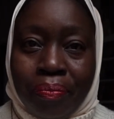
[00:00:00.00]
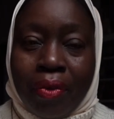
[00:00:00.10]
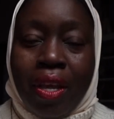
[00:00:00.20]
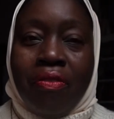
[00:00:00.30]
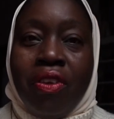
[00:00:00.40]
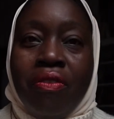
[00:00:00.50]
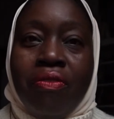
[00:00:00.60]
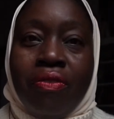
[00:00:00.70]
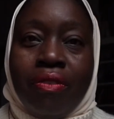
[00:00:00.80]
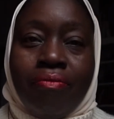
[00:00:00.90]
if
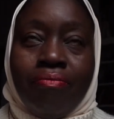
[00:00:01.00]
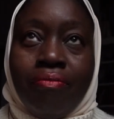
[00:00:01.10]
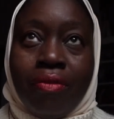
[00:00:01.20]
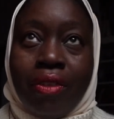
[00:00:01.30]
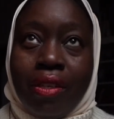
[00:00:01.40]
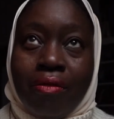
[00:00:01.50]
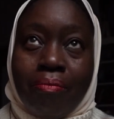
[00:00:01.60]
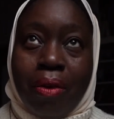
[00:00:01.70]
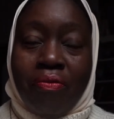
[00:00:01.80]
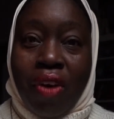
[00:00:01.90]
you've
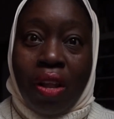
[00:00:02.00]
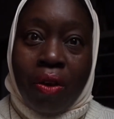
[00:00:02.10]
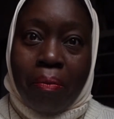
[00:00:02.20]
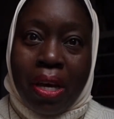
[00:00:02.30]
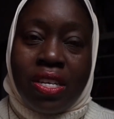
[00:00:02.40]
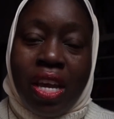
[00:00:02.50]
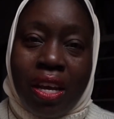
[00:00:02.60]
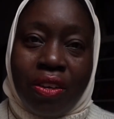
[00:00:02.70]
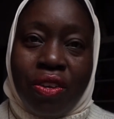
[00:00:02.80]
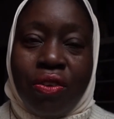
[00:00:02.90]
been following my
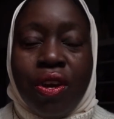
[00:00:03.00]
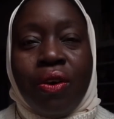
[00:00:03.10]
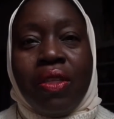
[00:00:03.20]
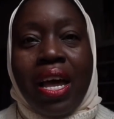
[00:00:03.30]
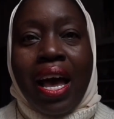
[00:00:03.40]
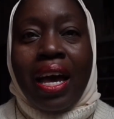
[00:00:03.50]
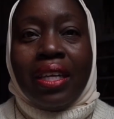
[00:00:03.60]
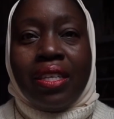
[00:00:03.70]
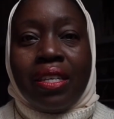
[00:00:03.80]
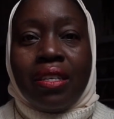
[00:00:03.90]
channel, you know that I
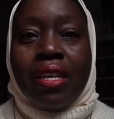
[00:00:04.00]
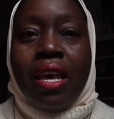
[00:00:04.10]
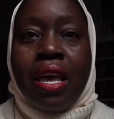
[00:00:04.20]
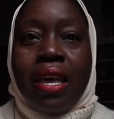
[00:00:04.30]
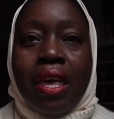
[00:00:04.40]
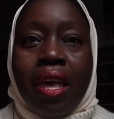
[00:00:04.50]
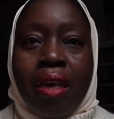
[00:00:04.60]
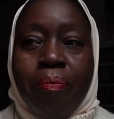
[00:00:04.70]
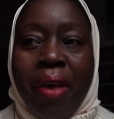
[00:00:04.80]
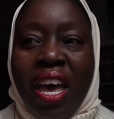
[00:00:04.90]
just
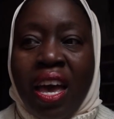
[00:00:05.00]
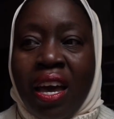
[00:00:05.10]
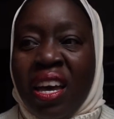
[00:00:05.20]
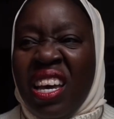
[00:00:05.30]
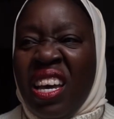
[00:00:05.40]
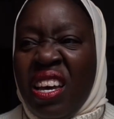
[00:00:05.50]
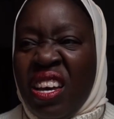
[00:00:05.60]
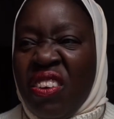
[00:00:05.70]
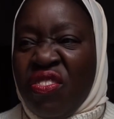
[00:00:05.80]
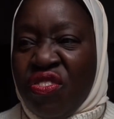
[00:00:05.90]
came back
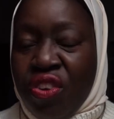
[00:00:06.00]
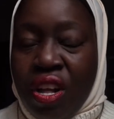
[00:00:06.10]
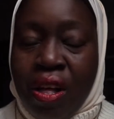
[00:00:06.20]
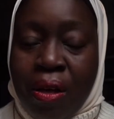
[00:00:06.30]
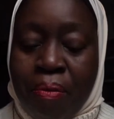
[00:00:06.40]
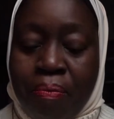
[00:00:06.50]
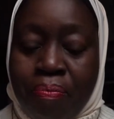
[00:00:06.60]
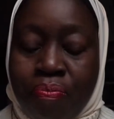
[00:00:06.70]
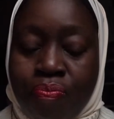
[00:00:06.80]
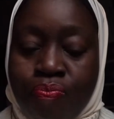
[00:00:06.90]

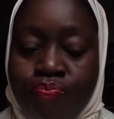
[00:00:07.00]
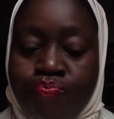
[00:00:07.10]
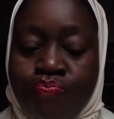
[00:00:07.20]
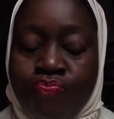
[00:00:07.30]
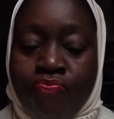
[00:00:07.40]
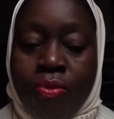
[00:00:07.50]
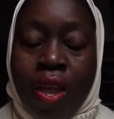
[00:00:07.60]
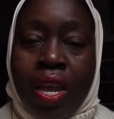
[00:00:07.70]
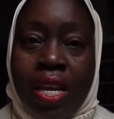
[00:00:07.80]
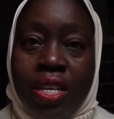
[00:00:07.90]
from
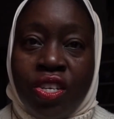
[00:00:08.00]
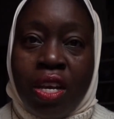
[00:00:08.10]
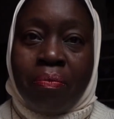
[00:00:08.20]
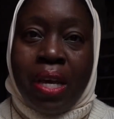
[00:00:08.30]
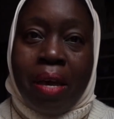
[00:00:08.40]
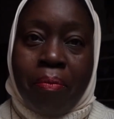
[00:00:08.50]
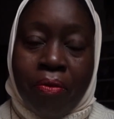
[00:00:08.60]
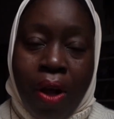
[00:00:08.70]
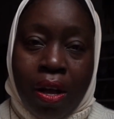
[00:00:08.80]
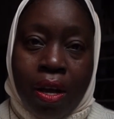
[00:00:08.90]
Egypt and
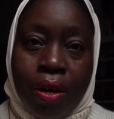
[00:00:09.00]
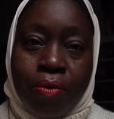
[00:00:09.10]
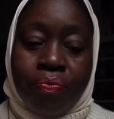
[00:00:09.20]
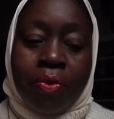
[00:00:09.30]
Morocco.